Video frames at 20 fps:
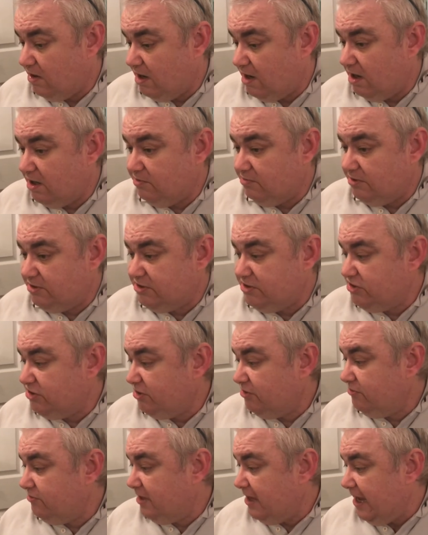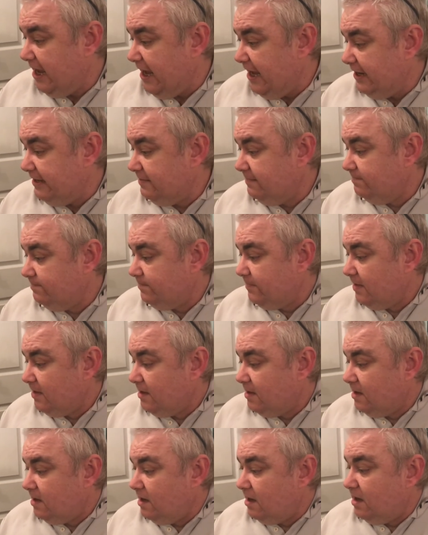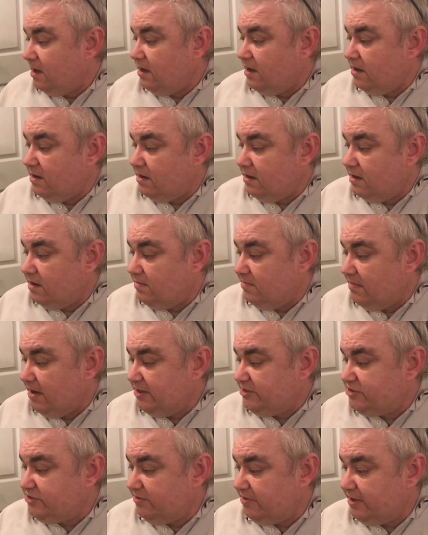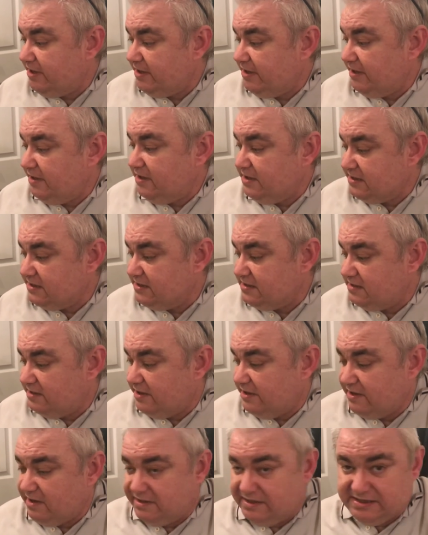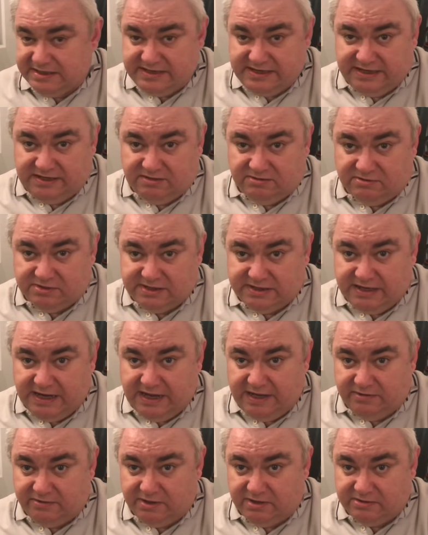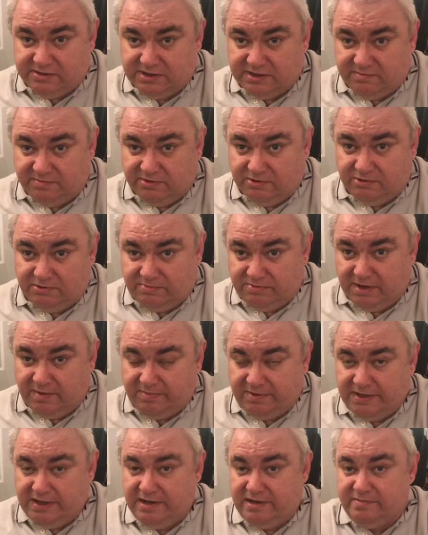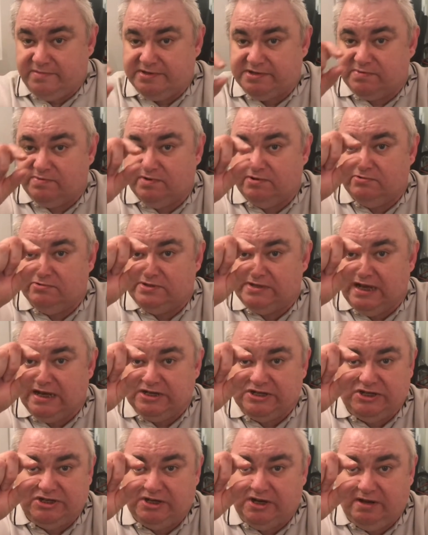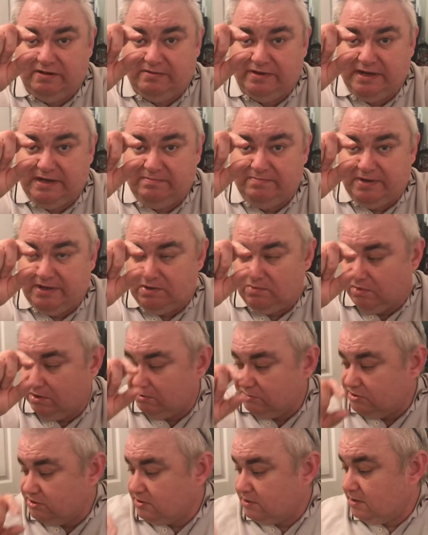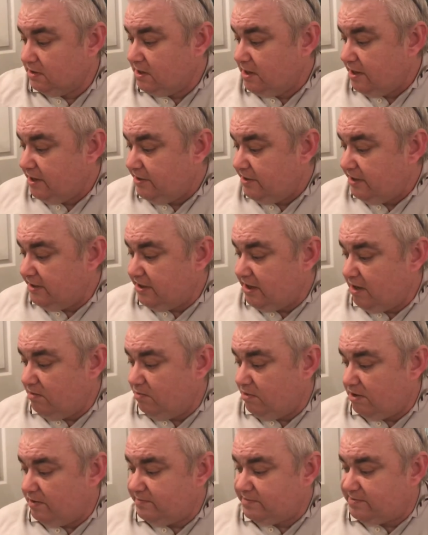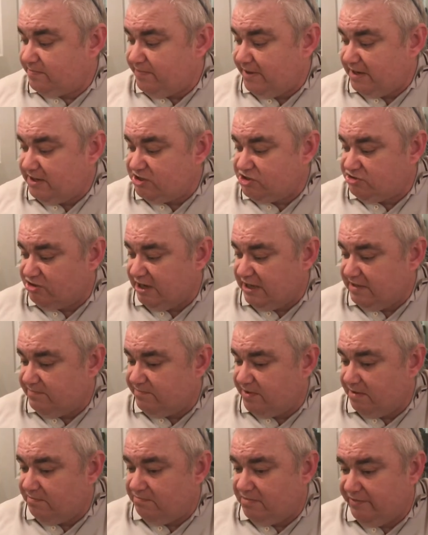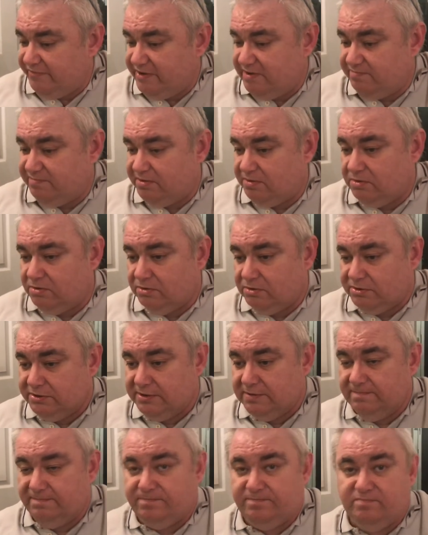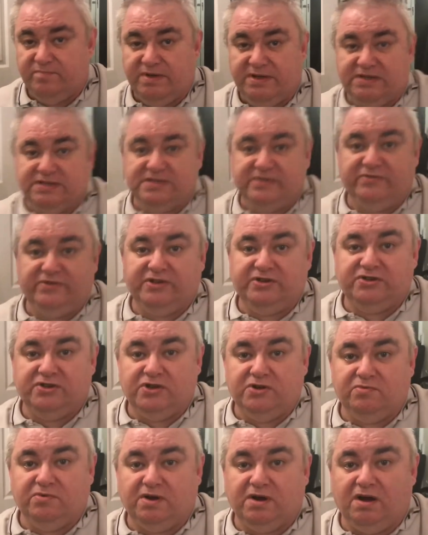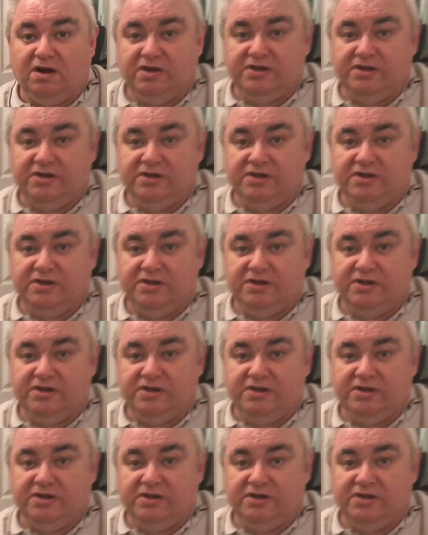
I would do then, make sure your signals are nailed onto the board properly. Only with small tacks, you don't need big ones. You don't want them to penetrate the bottom of your board, because if you do what I